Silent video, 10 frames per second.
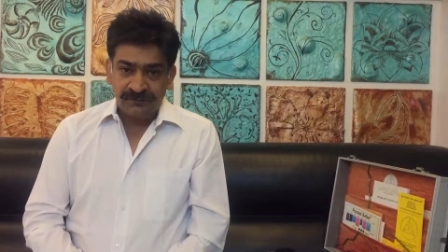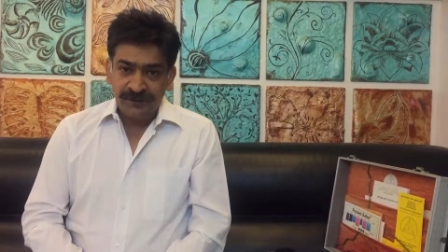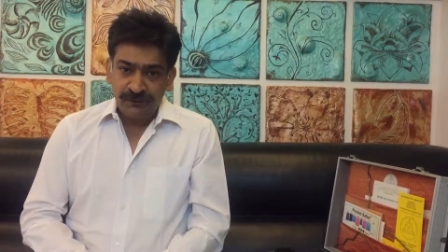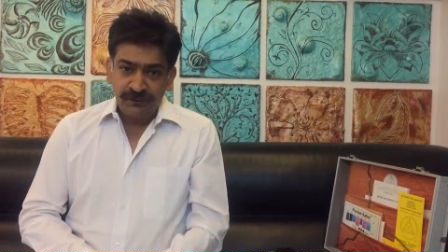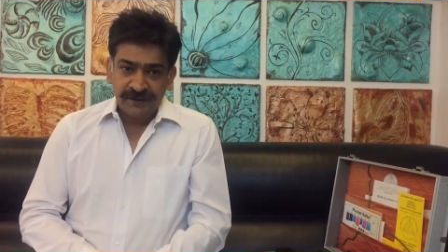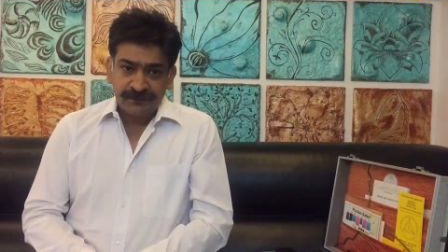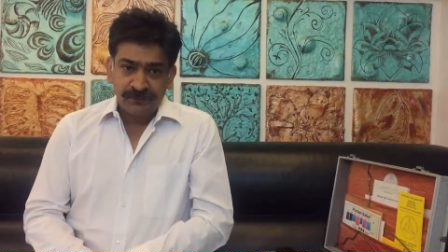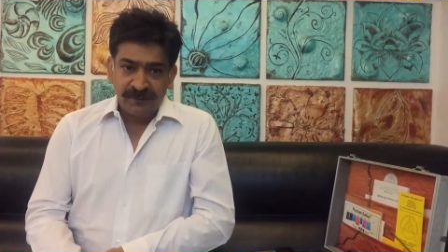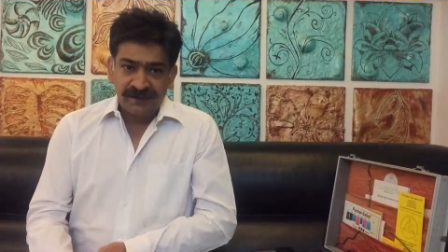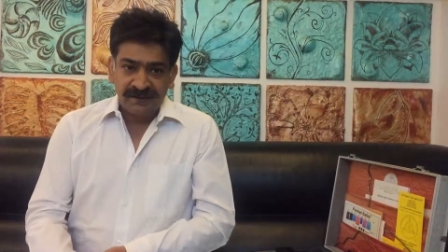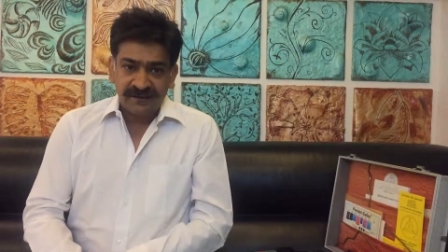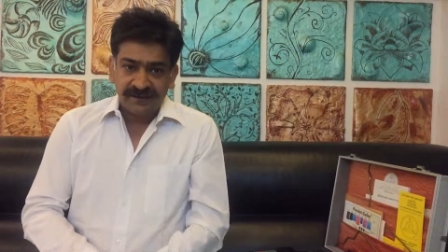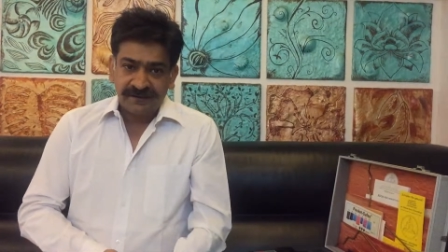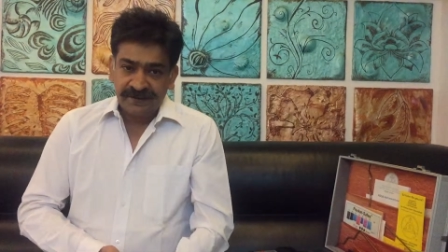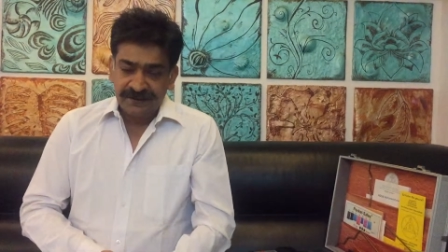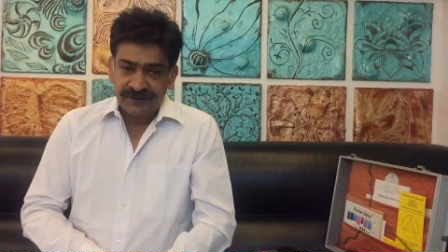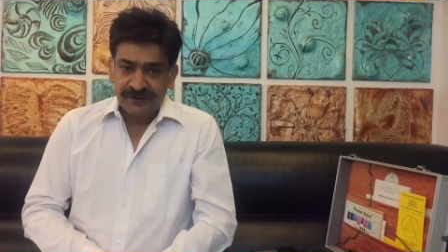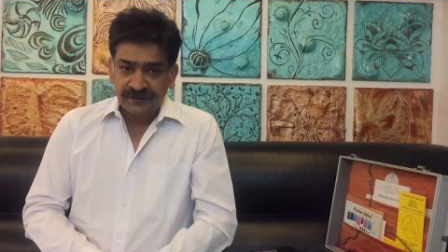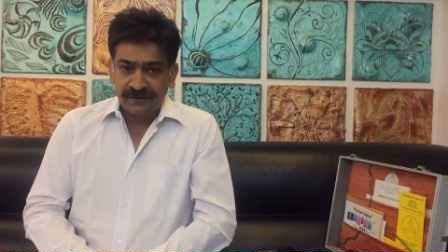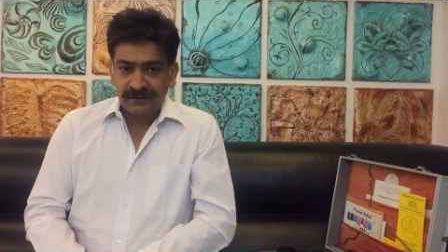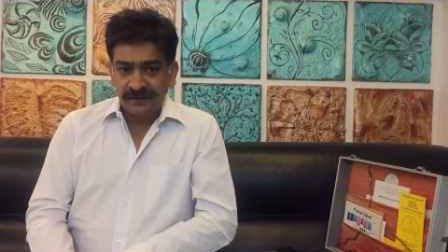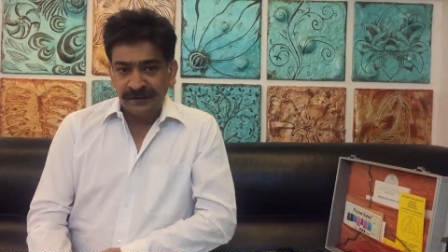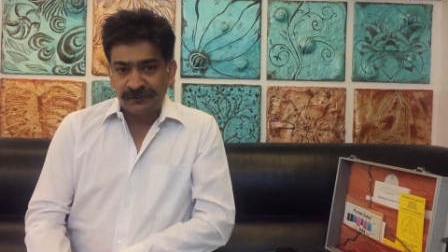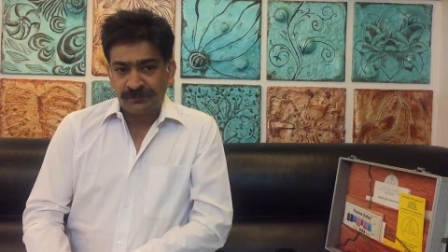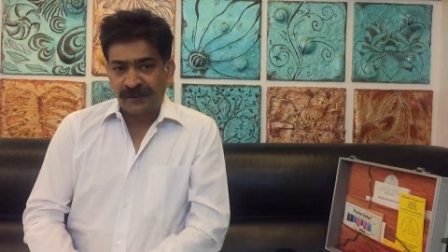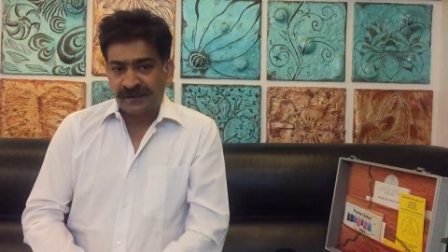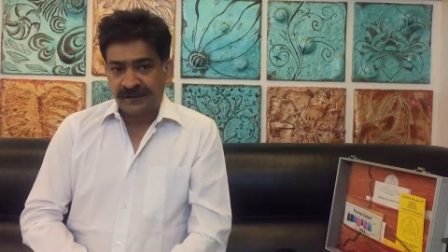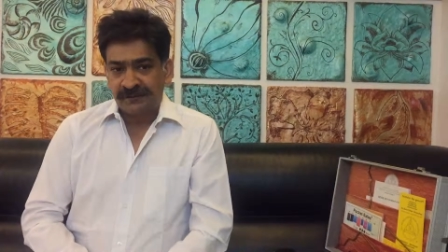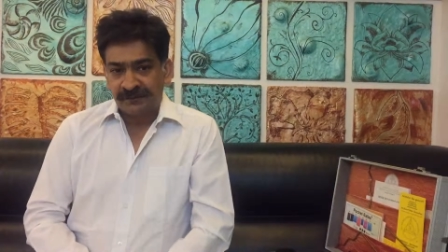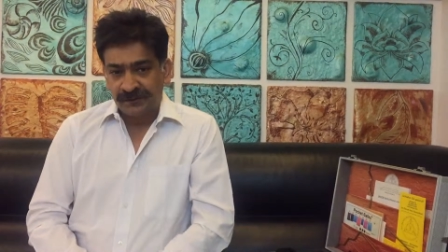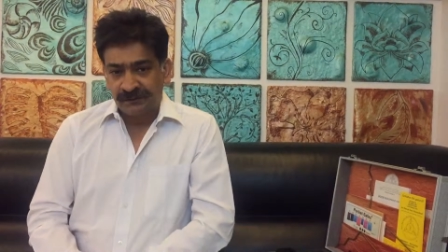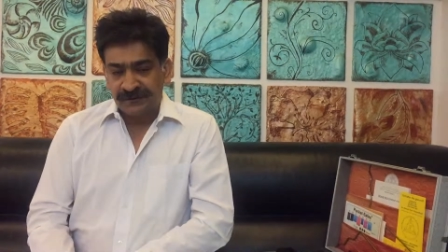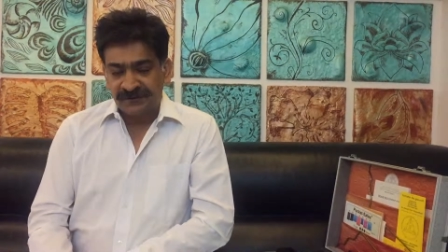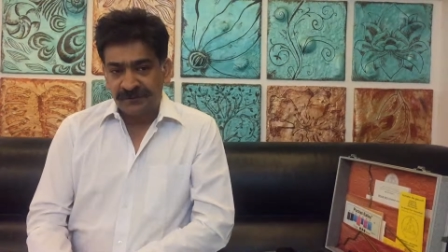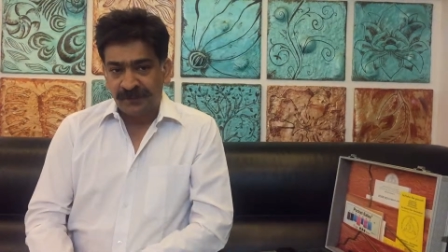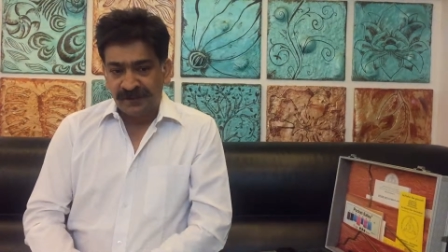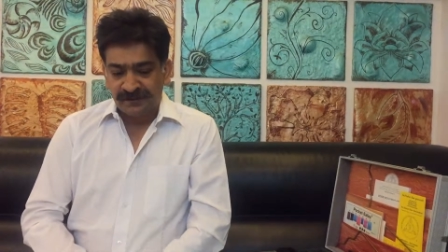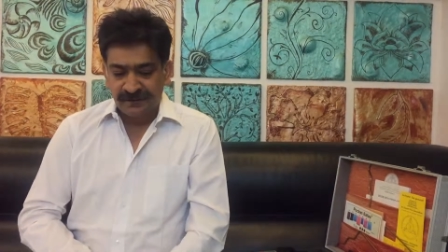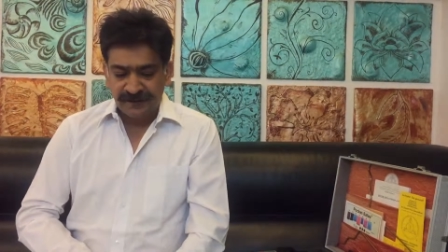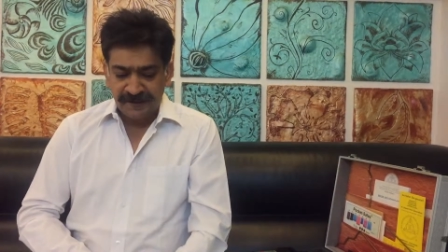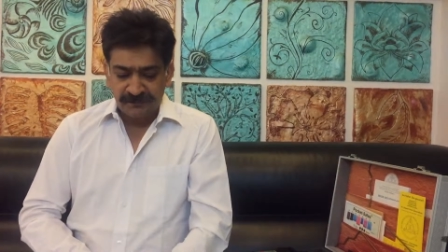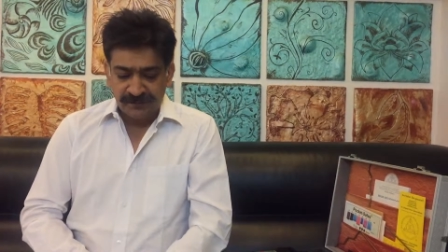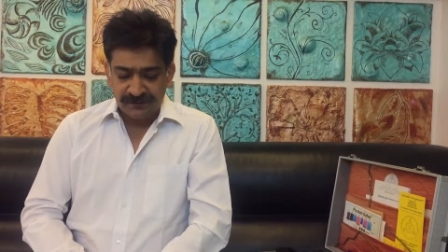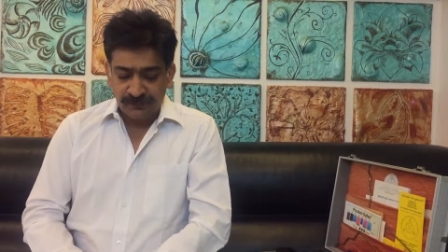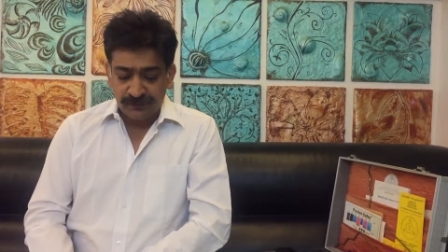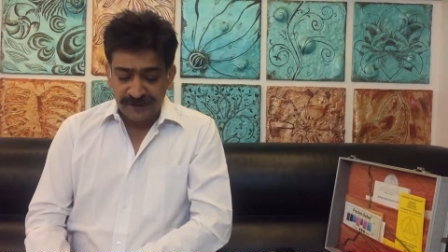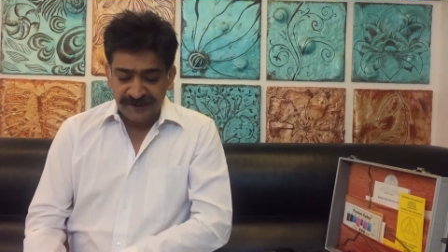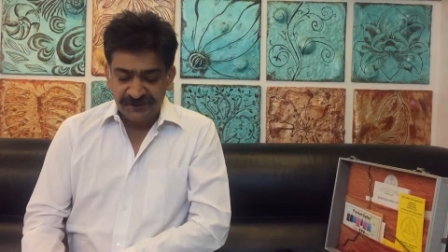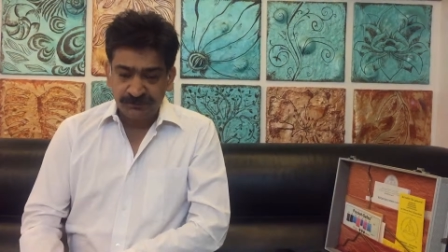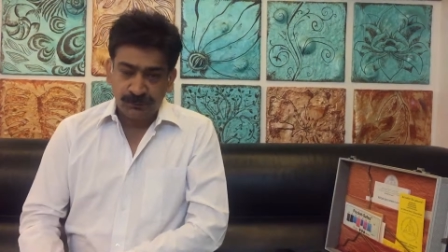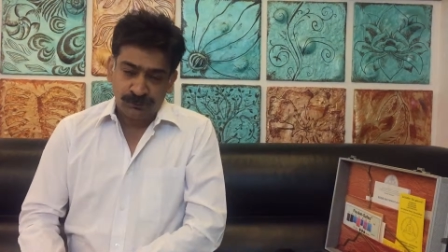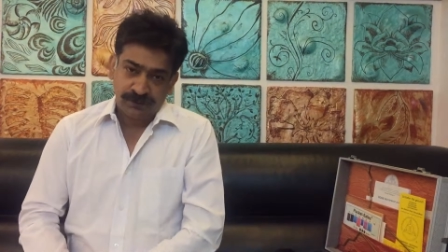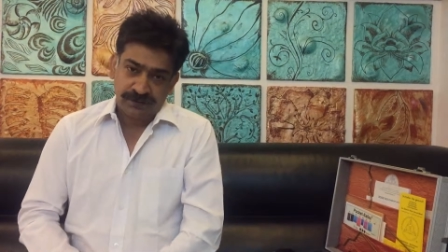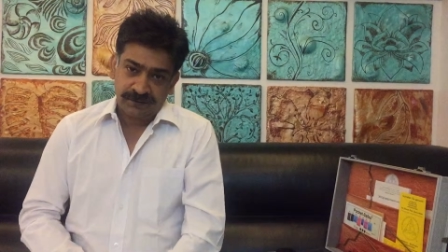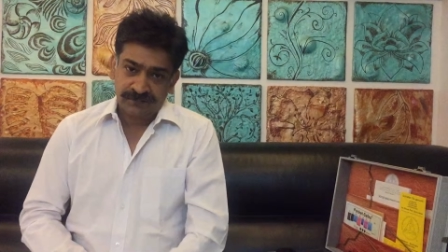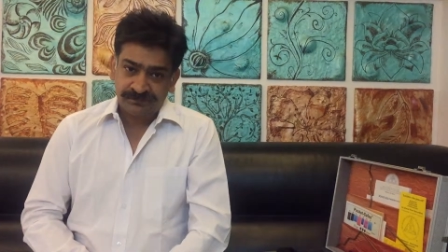We know electromagnetic radiation, electromagnetic frequency by another name. It's called e-smoke.